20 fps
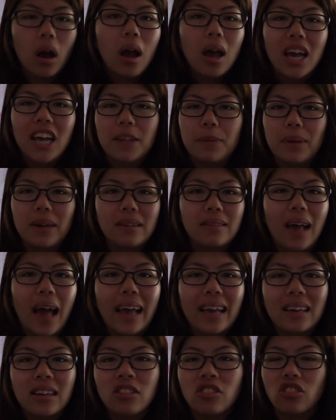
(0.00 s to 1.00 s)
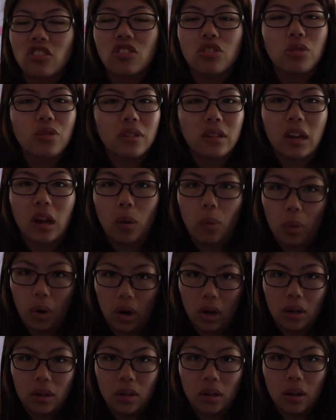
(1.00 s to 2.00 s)
it's because I can just use it at
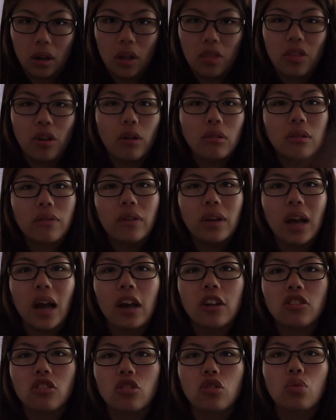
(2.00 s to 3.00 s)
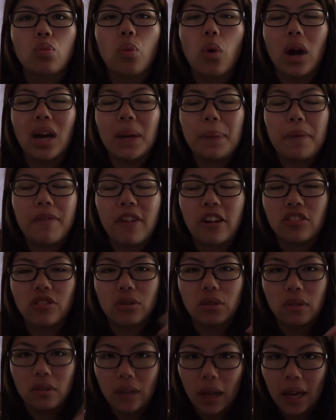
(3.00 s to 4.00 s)
work. Those of you guys who work in a
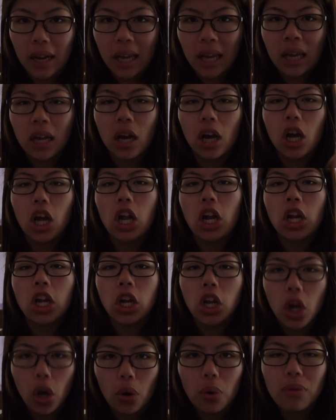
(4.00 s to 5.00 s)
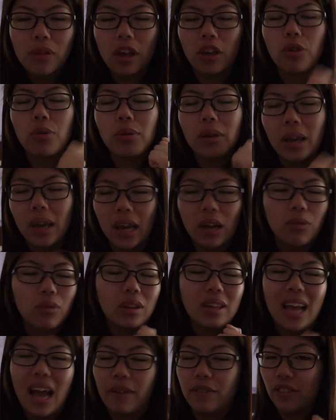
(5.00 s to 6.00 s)
professional setting know that you can't
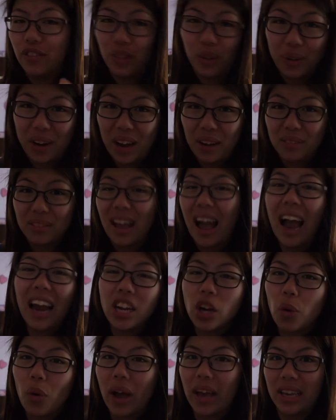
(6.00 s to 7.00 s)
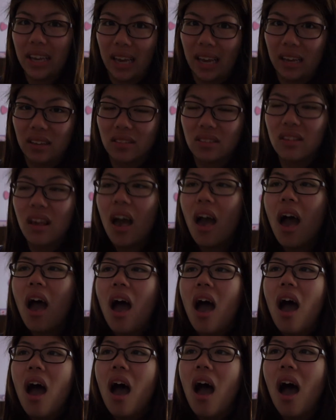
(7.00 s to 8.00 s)
really have your phone out. I know I can't.
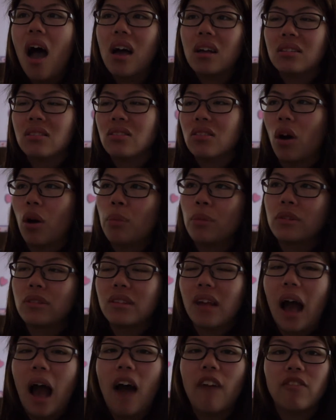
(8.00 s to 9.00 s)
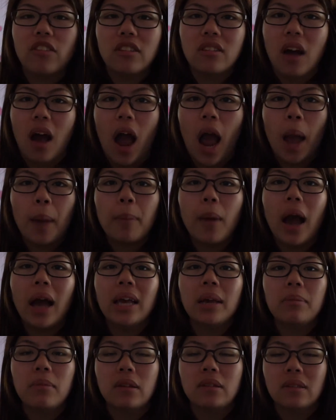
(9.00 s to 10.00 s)
And almost half the time, I
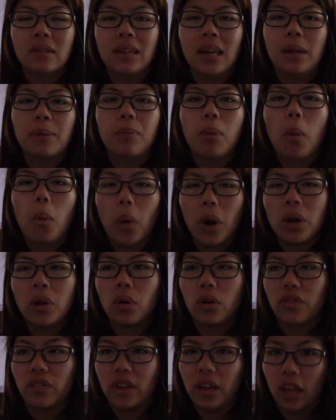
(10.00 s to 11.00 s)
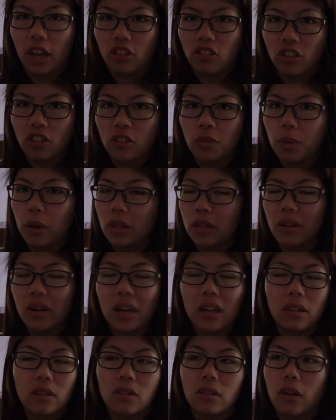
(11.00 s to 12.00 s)
am missing important notifications, whether
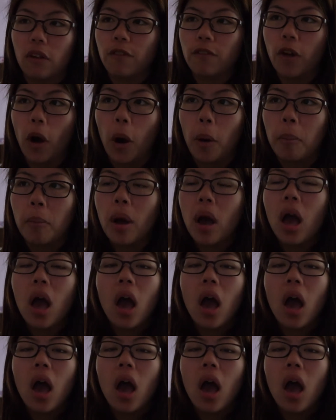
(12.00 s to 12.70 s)
it's from,